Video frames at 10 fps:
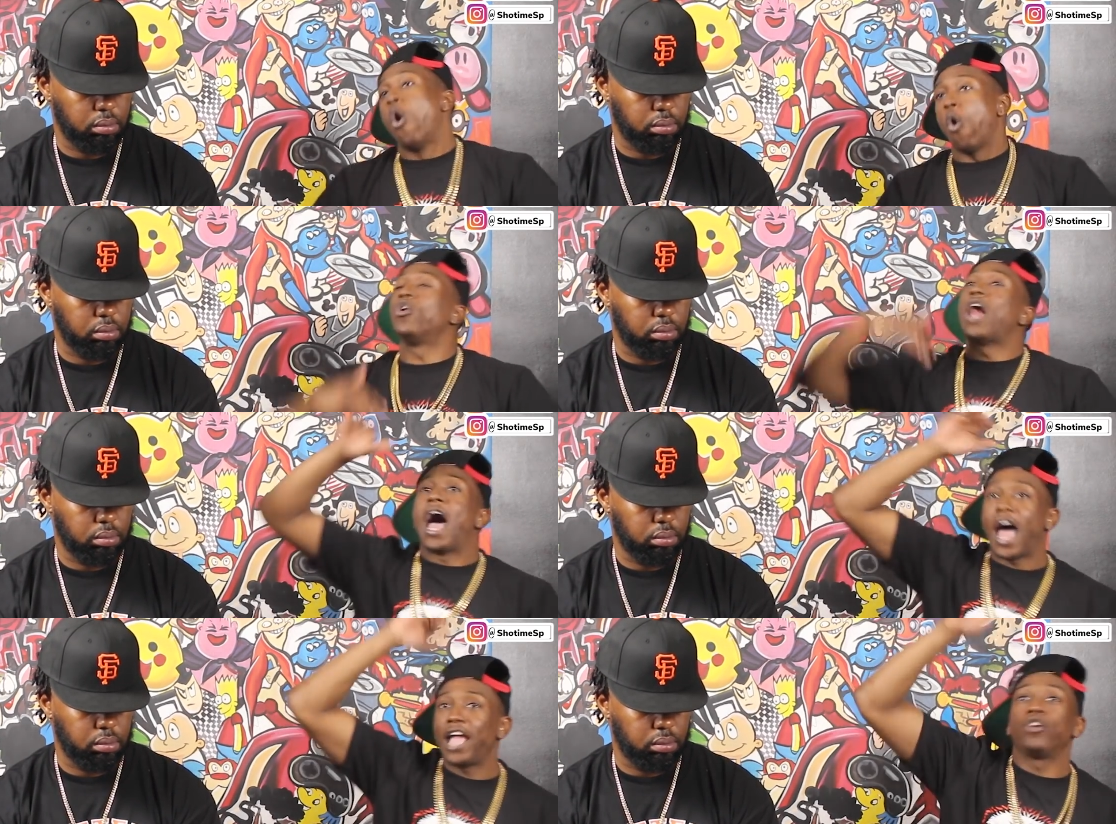Speaker 1: on a
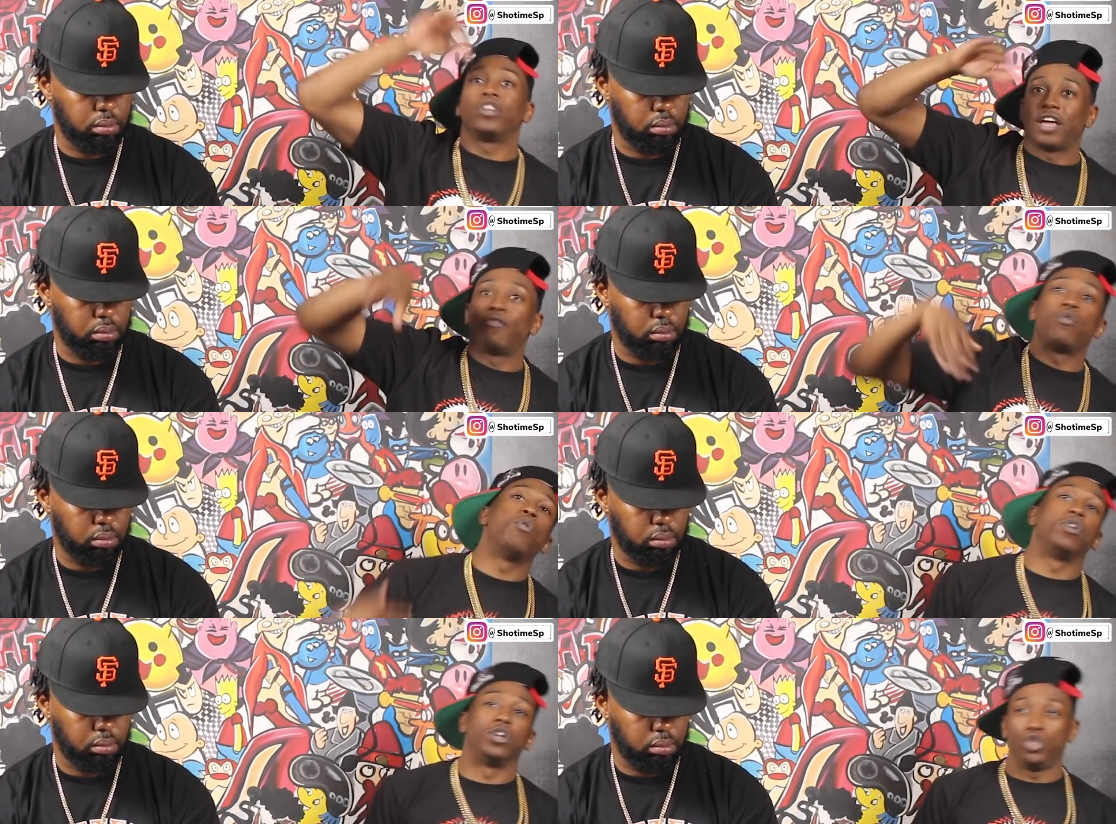higher
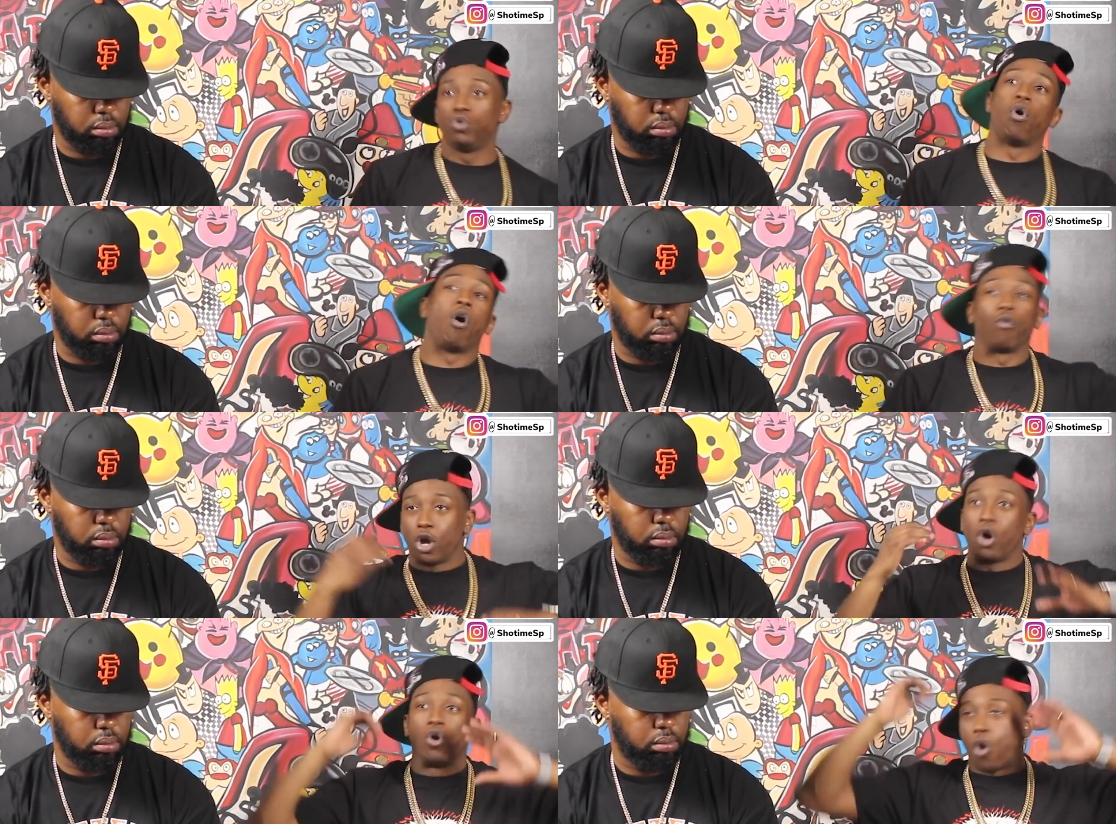level, on a
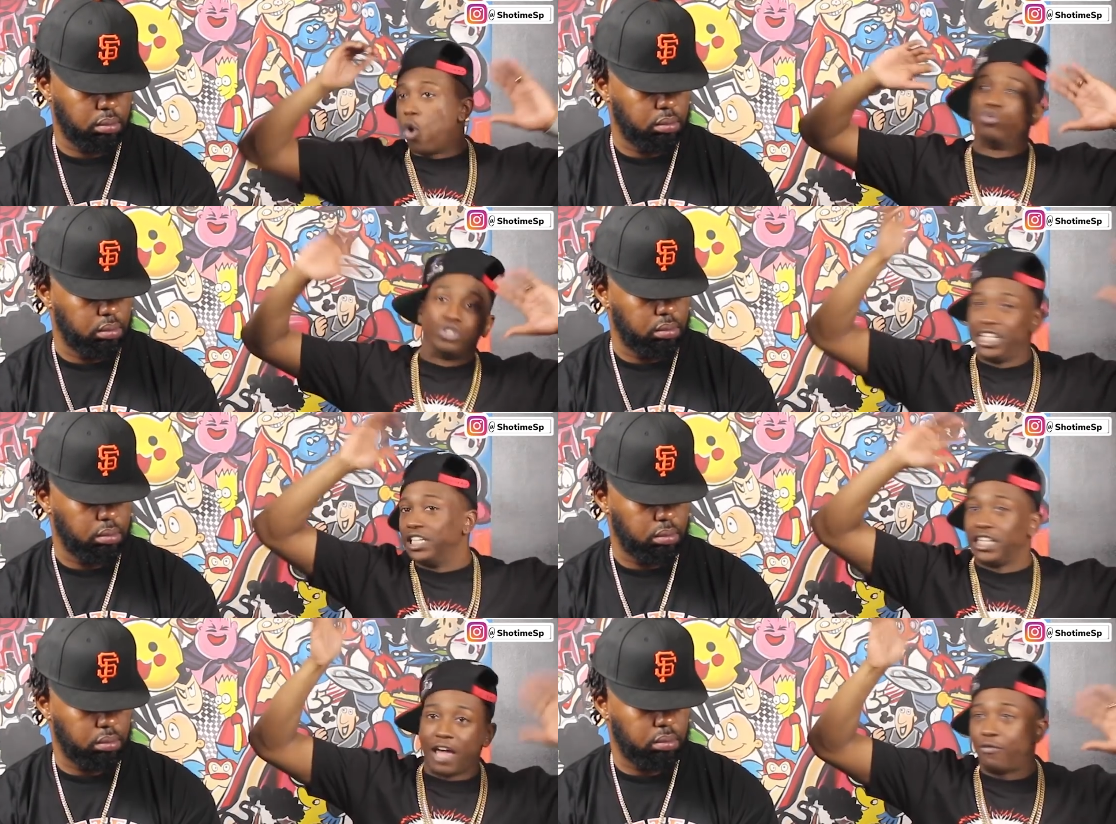URL only
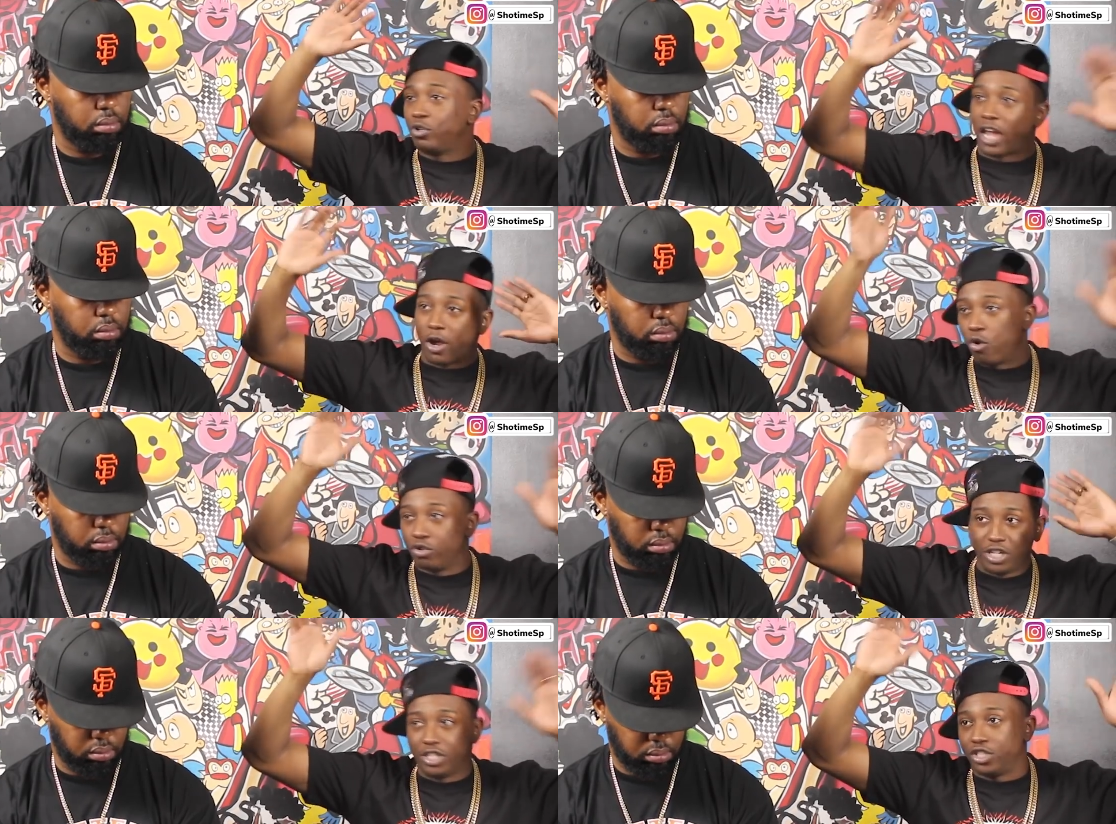level, like
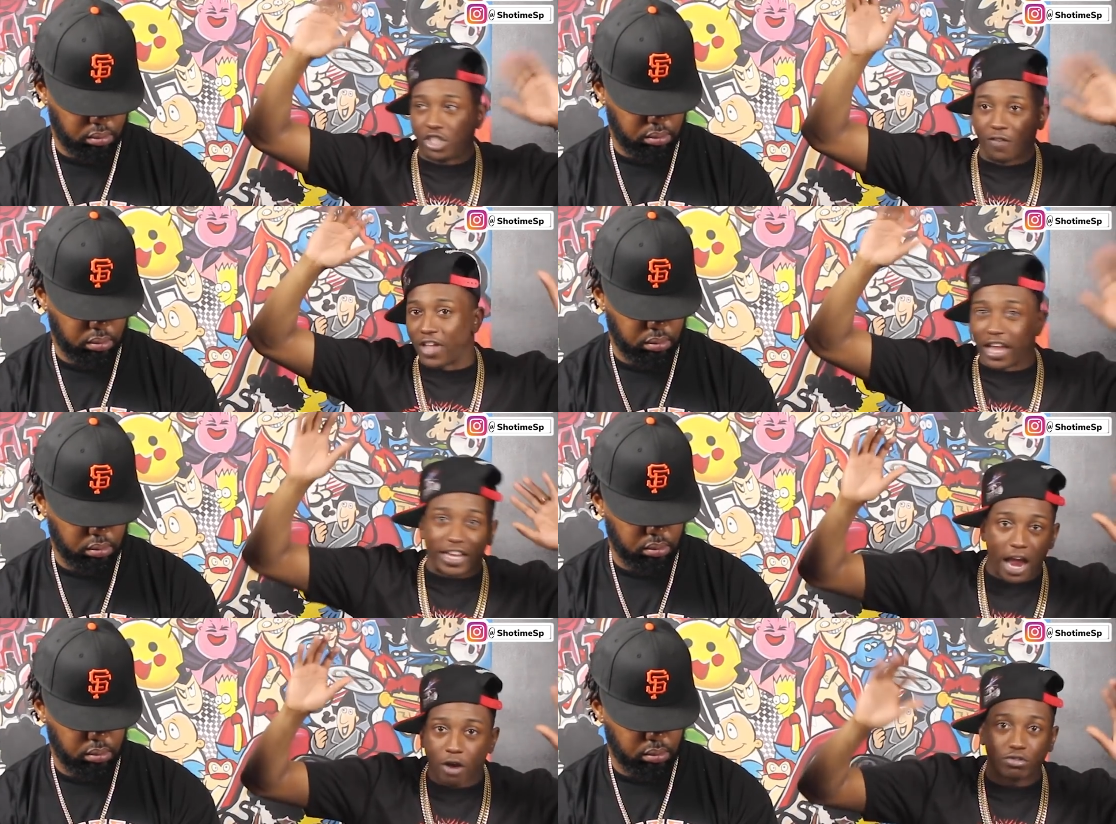only stuff that
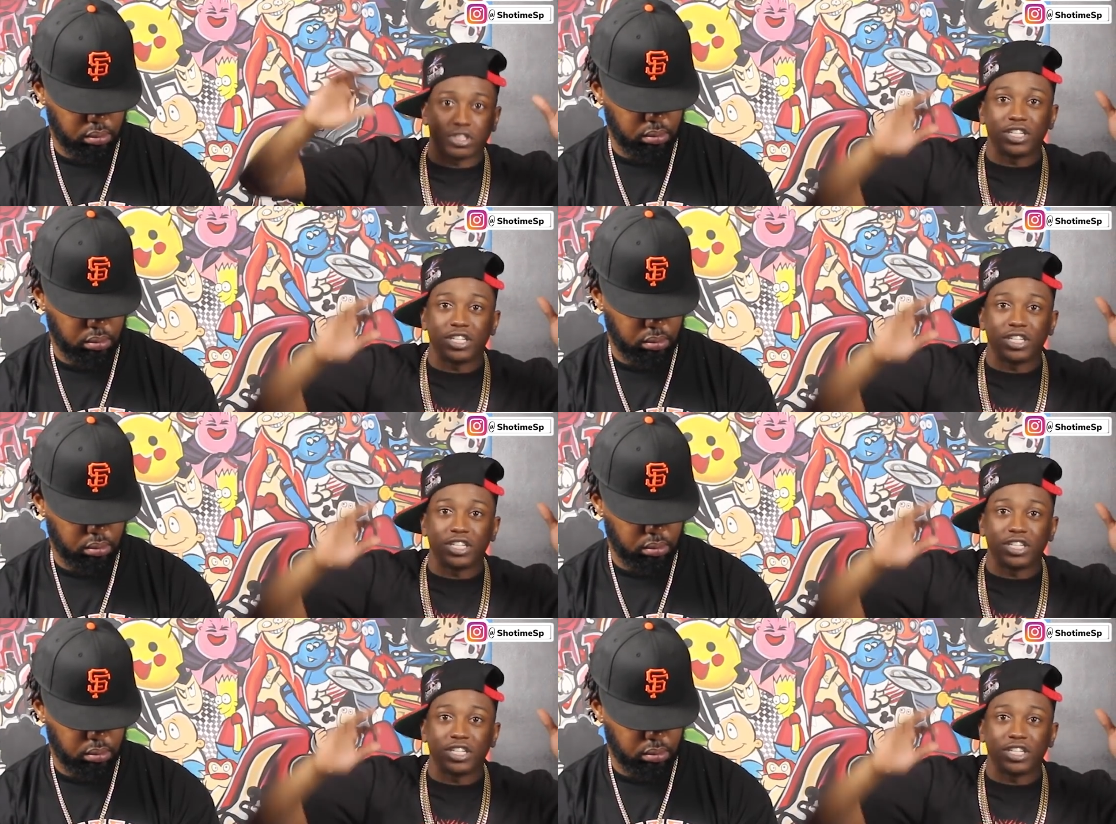counts.